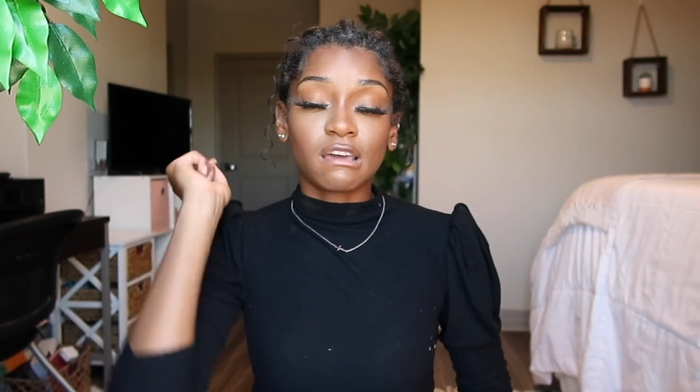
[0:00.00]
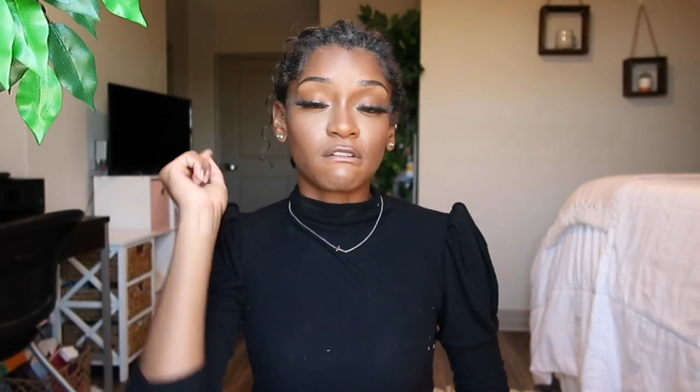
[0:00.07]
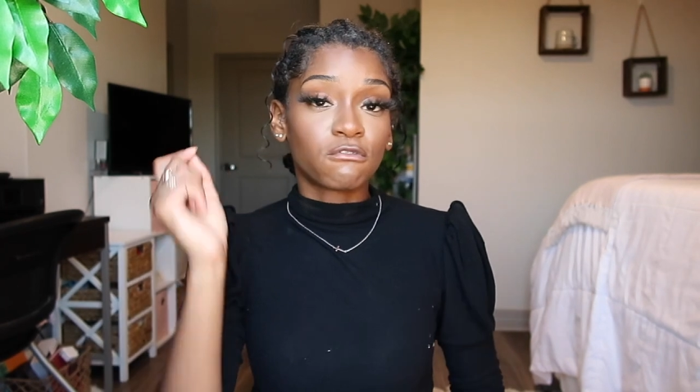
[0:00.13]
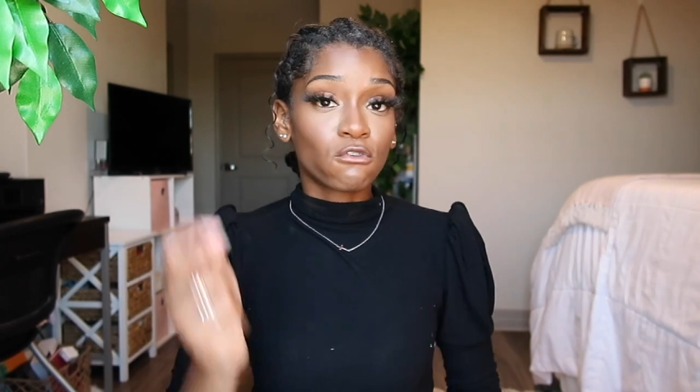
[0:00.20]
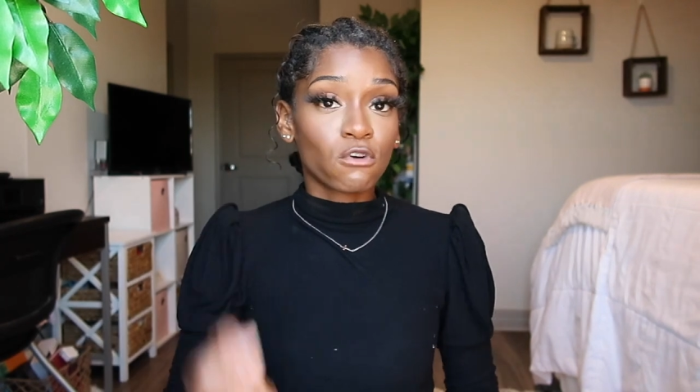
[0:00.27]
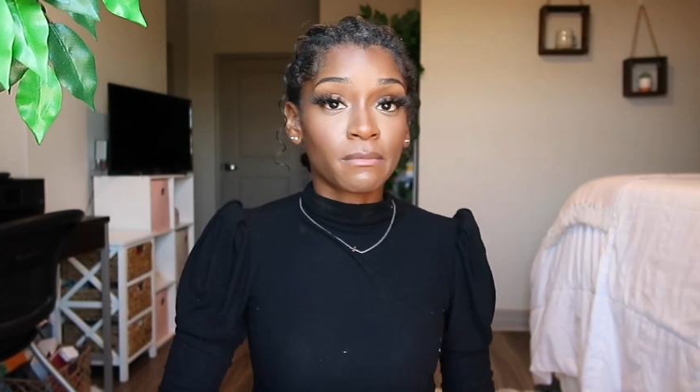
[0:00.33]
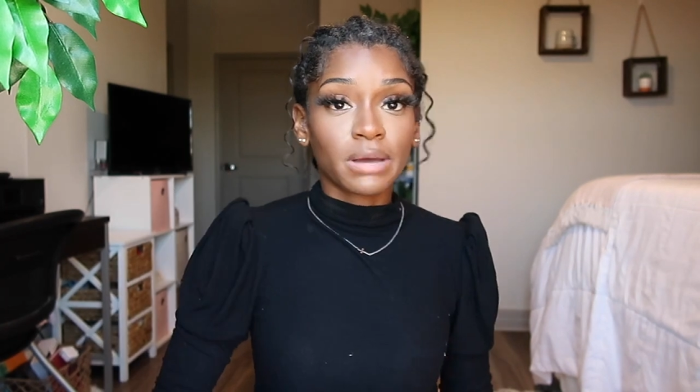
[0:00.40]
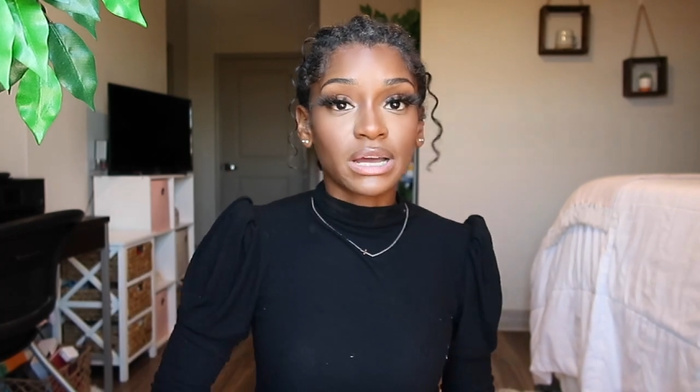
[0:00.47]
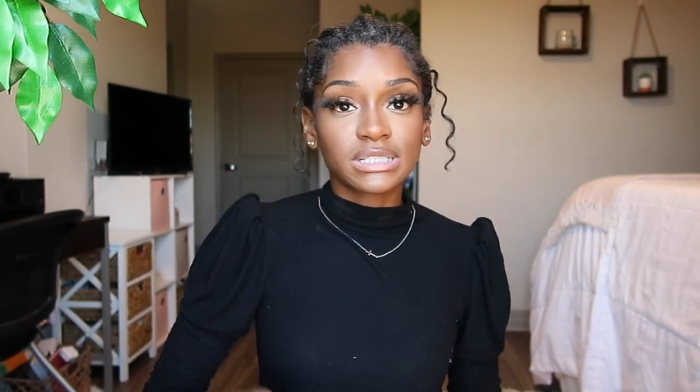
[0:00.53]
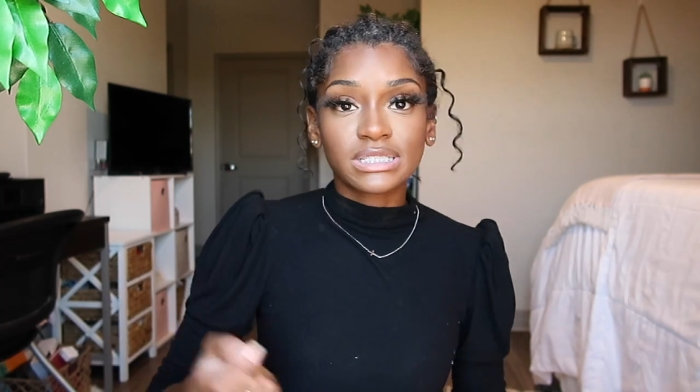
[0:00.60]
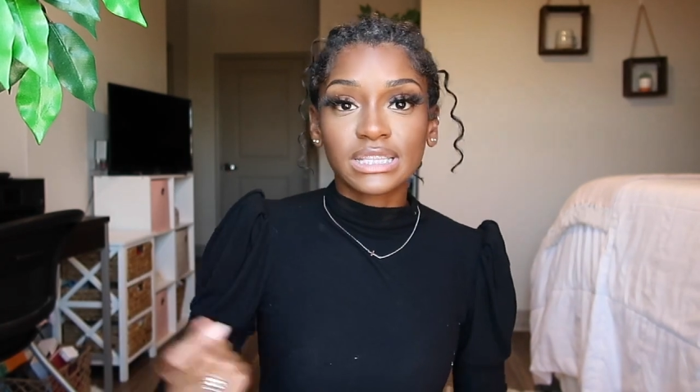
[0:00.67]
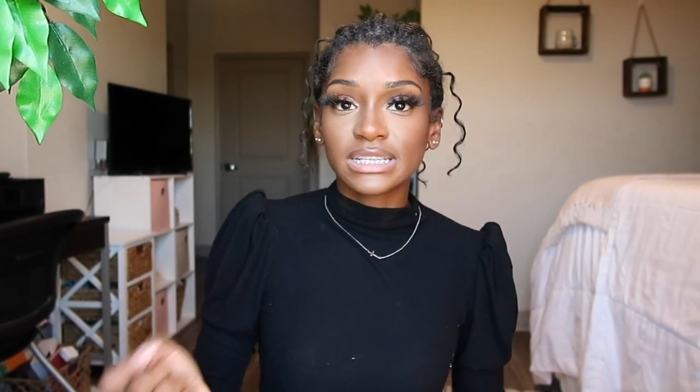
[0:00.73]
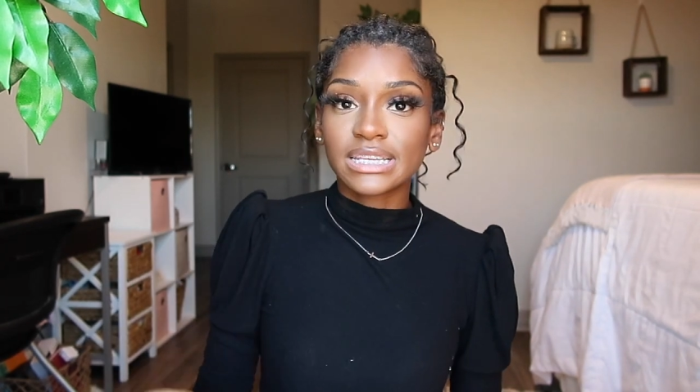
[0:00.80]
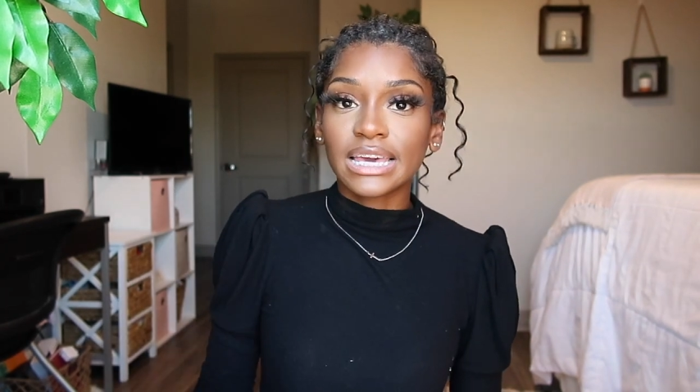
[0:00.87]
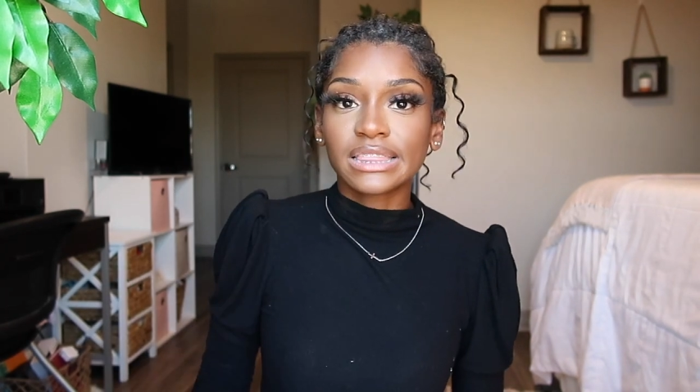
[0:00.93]
at 4 months,
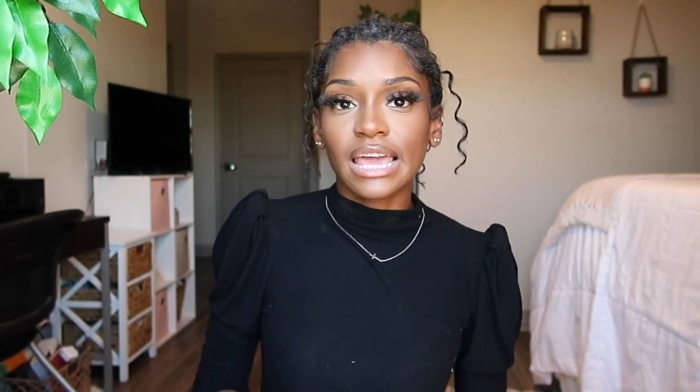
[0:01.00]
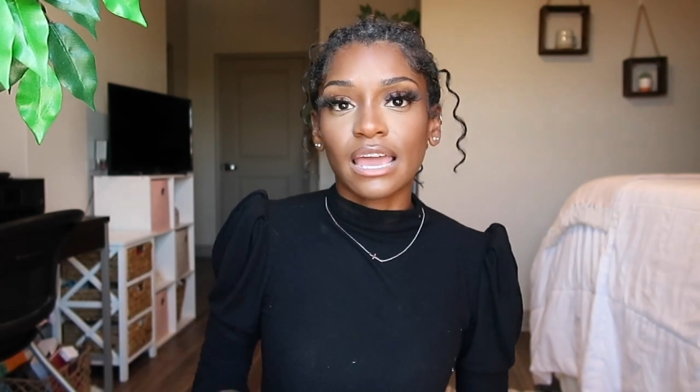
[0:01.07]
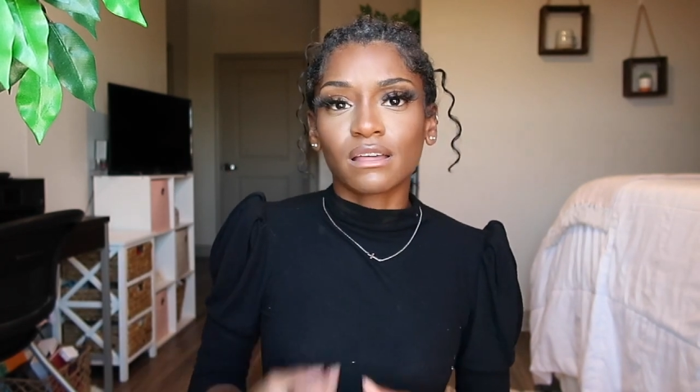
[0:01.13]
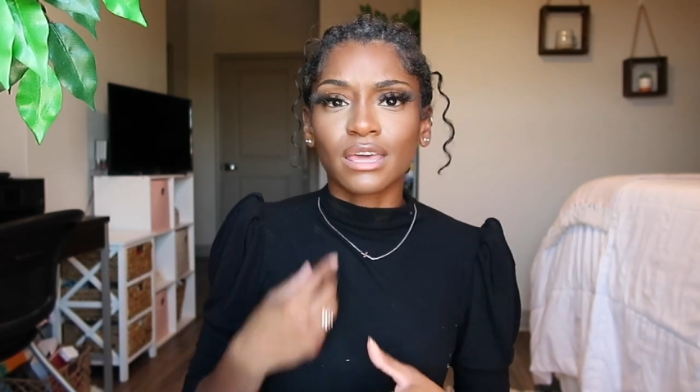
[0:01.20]
things like that.